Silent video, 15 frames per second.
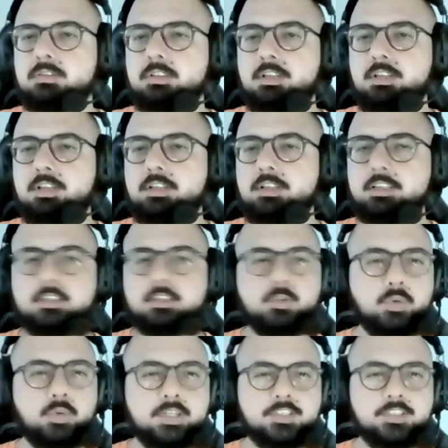other
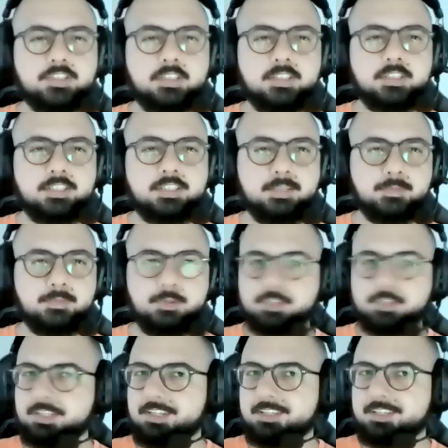questions, I'm
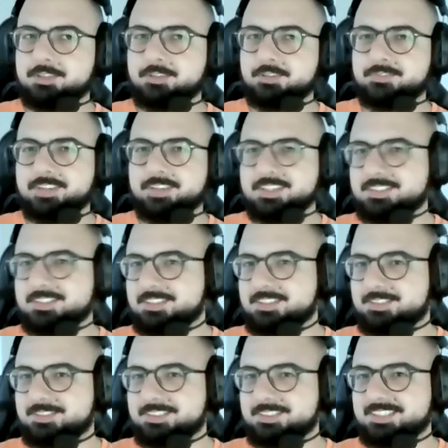looking at your faces
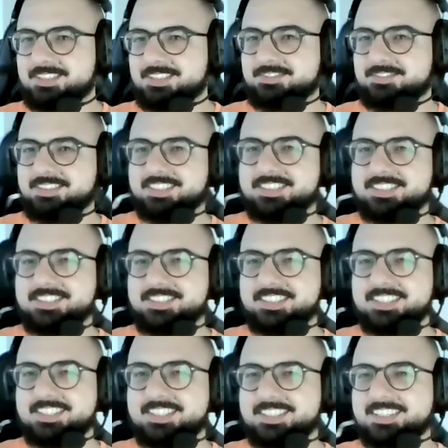to see if there is
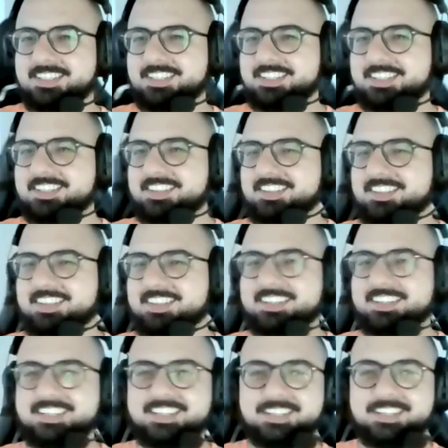anything
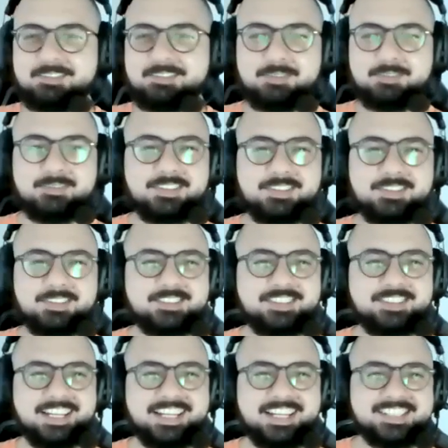that anyone wants to
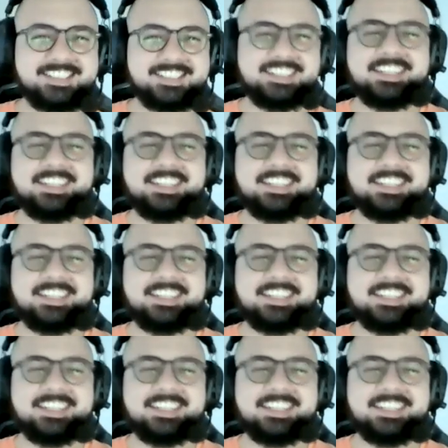ask.